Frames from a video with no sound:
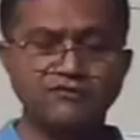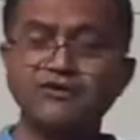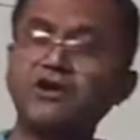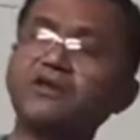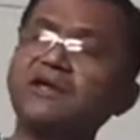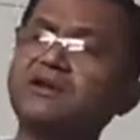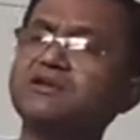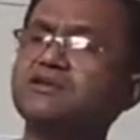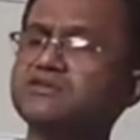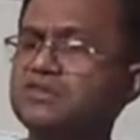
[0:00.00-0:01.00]
we know
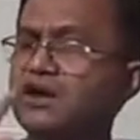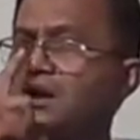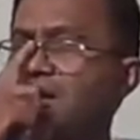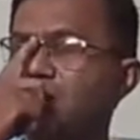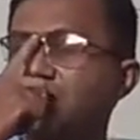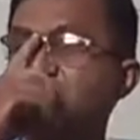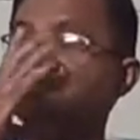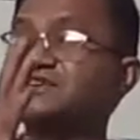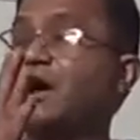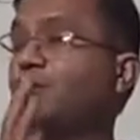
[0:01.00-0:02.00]
that the
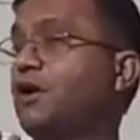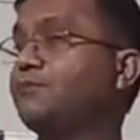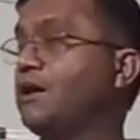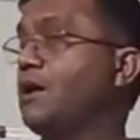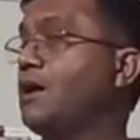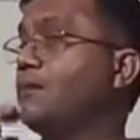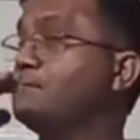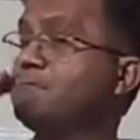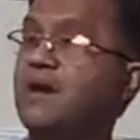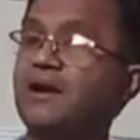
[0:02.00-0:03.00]
sound of the
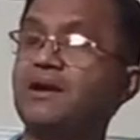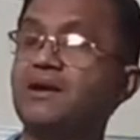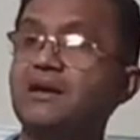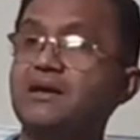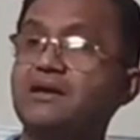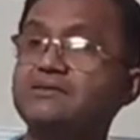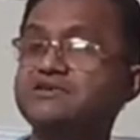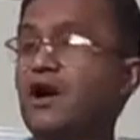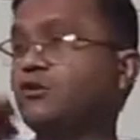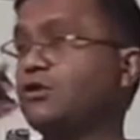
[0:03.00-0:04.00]
man,
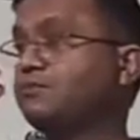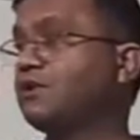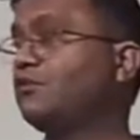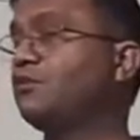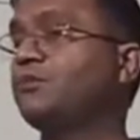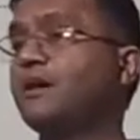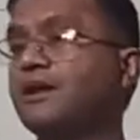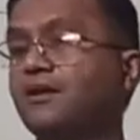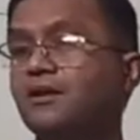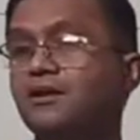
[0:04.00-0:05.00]
sound of the
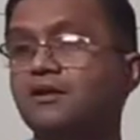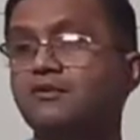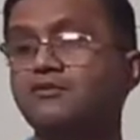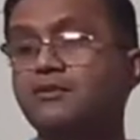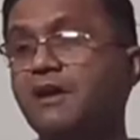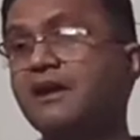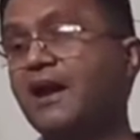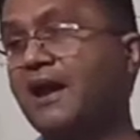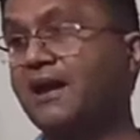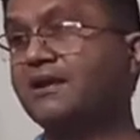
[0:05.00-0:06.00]
women
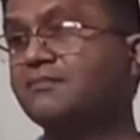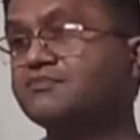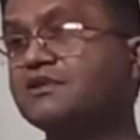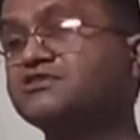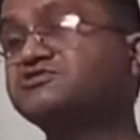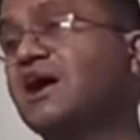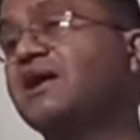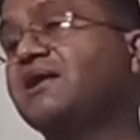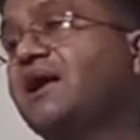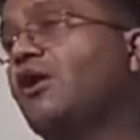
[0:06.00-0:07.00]
and
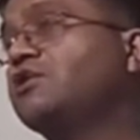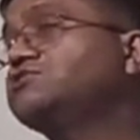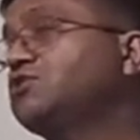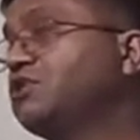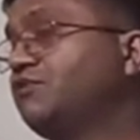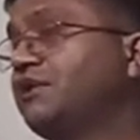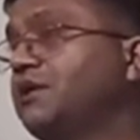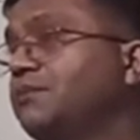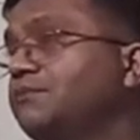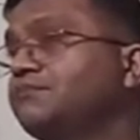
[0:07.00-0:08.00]
child are also
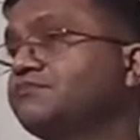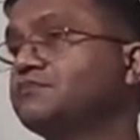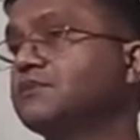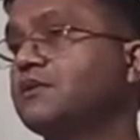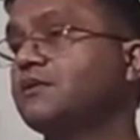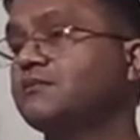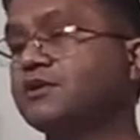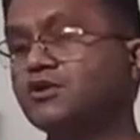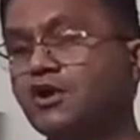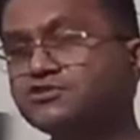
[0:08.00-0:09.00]
different
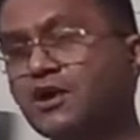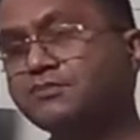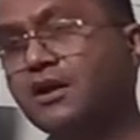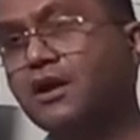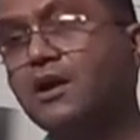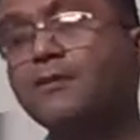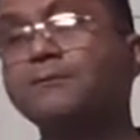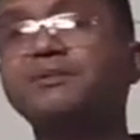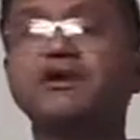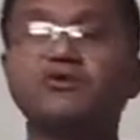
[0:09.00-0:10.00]
because of the
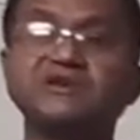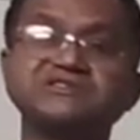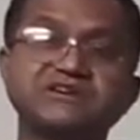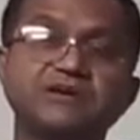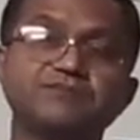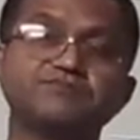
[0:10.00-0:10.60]
frequency.